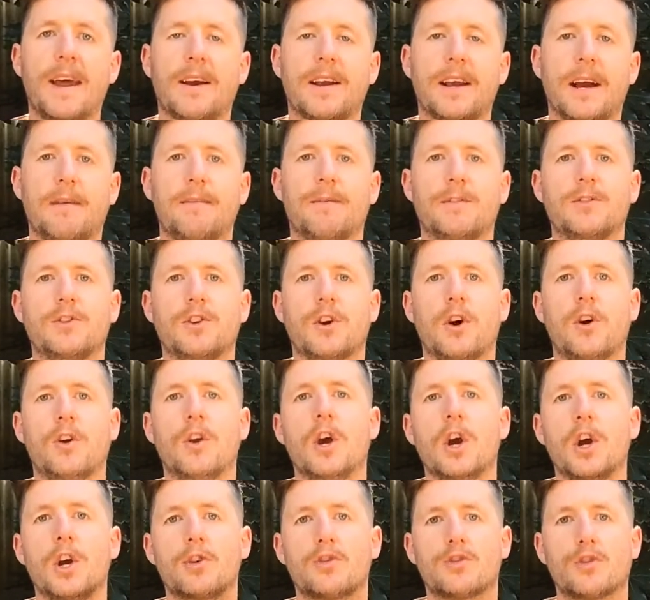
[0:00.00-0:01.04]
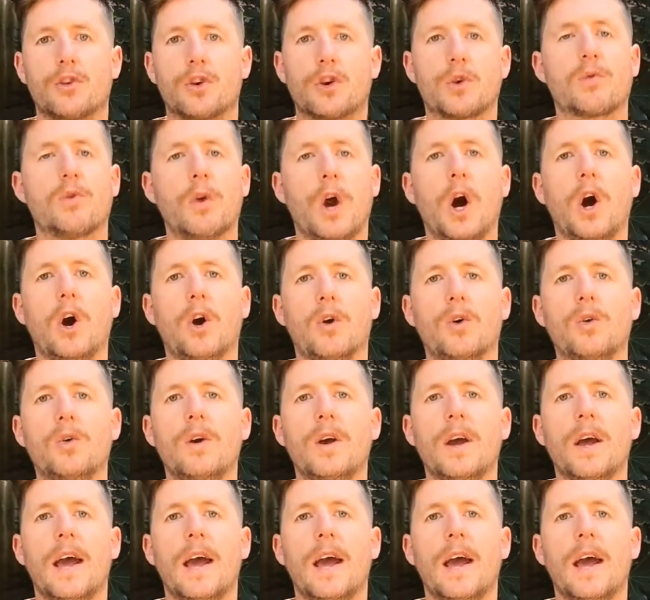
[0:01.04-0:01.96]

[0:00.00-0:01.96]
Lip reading: our comfort zone, to grow,